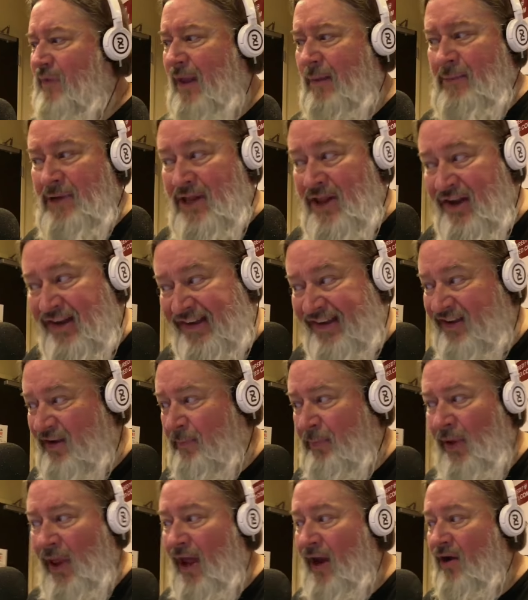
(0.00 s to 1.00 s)
I mean, this is
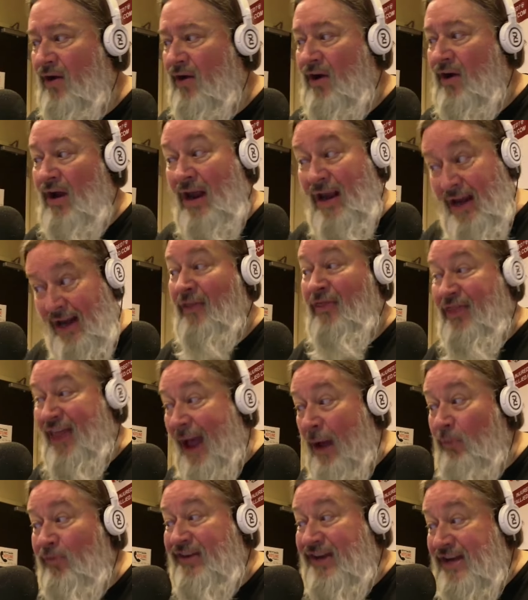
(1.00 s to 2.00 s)
a player,
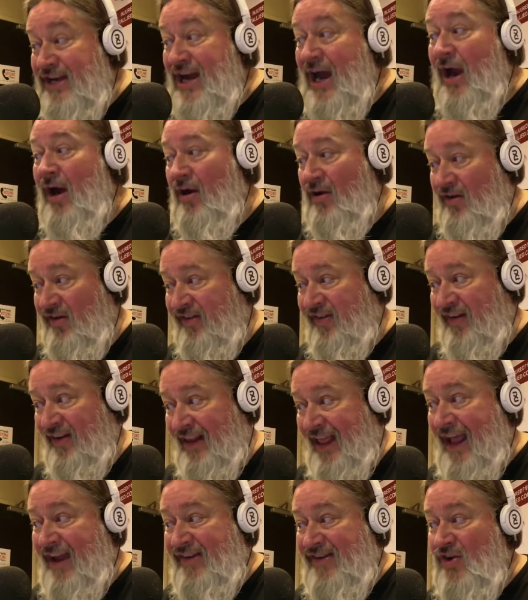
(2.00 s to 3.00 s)
1,000 yards
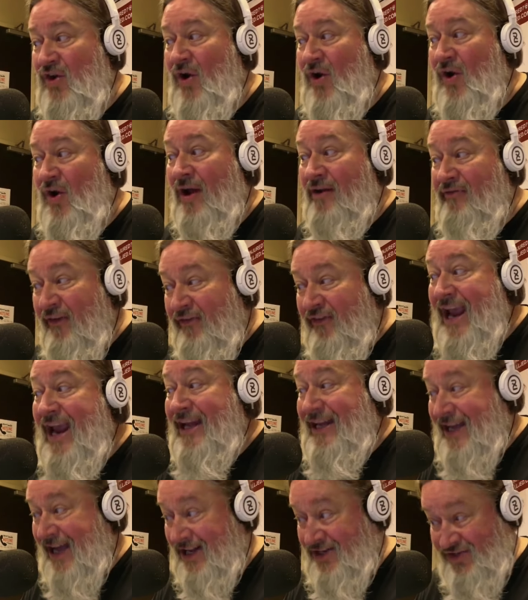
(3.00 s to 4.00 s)
last year on
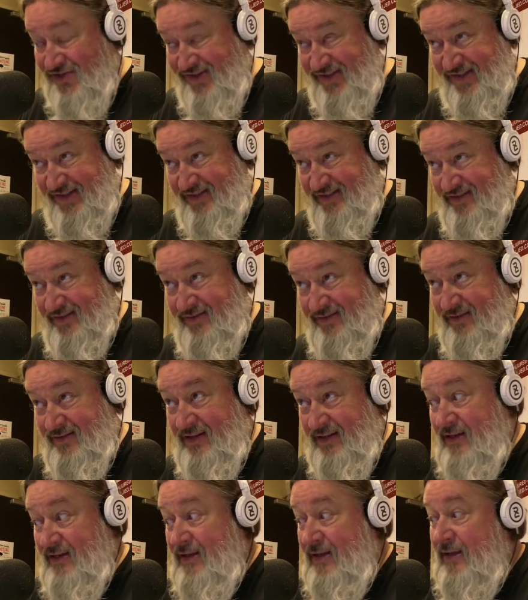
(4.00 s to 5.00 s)
58 catches.
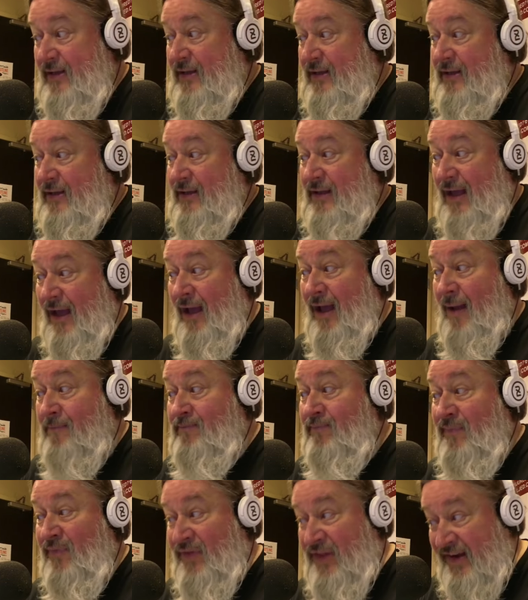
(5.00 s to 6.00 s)

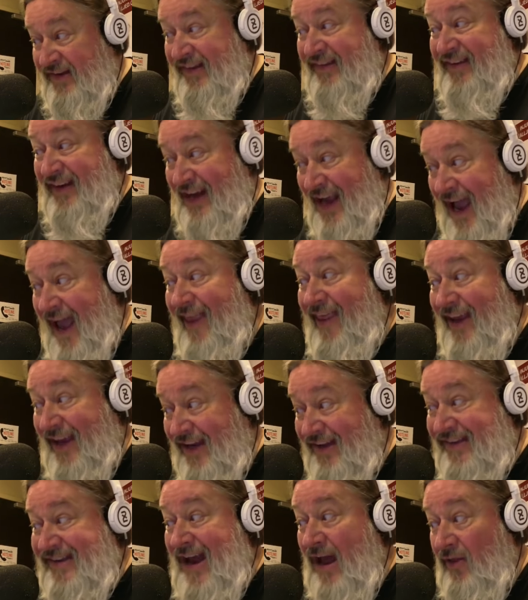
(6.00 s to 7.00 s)
This is a guy that
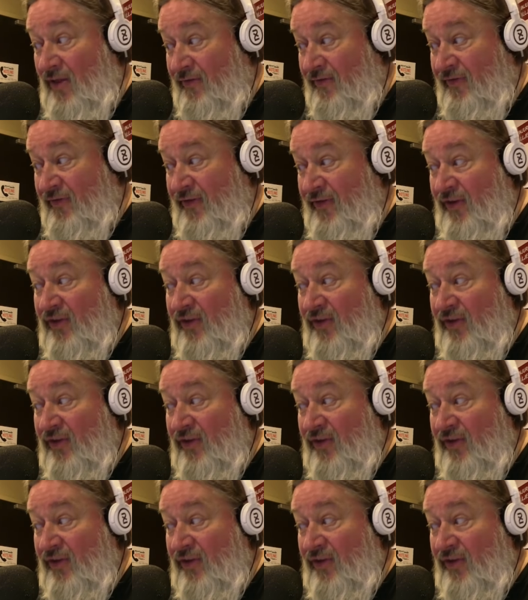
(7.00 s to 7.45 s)
gets down the field.